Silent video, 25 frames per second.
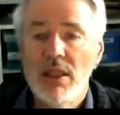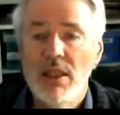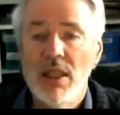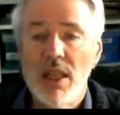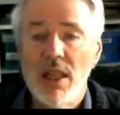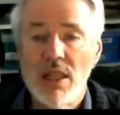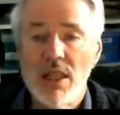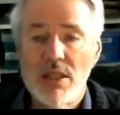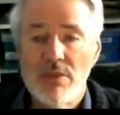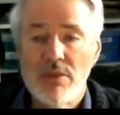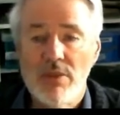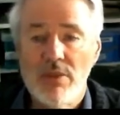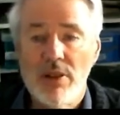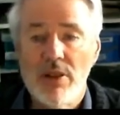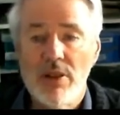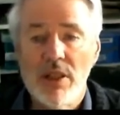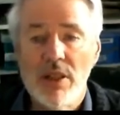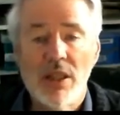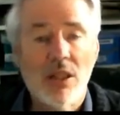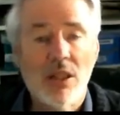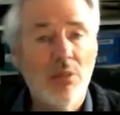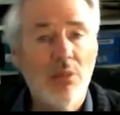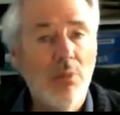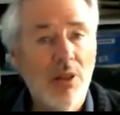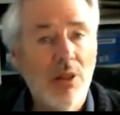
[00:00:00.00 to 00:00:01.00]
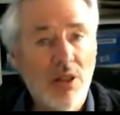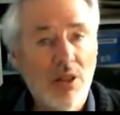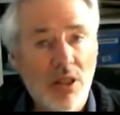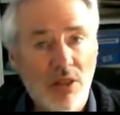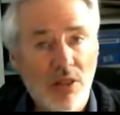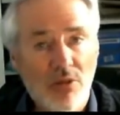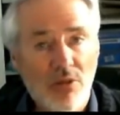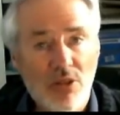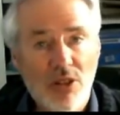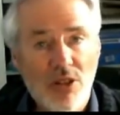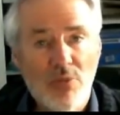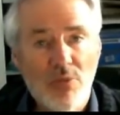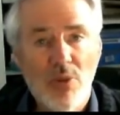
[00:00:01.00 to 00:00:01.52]
has very explicit
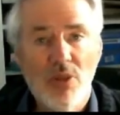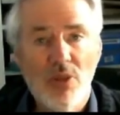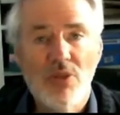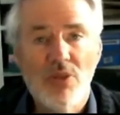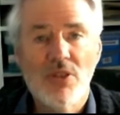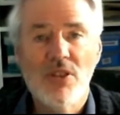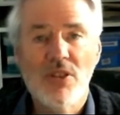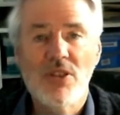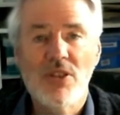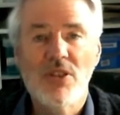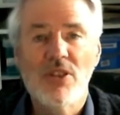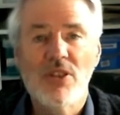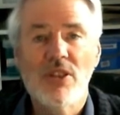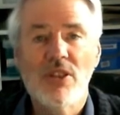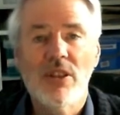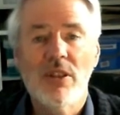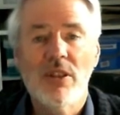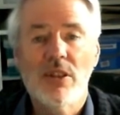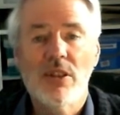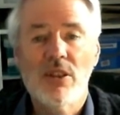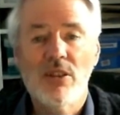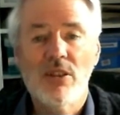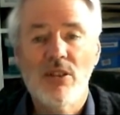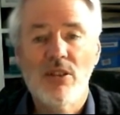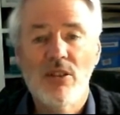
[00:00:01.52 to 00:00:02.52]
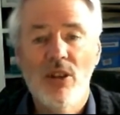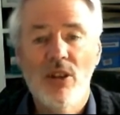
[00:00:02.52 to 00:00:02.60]
responses to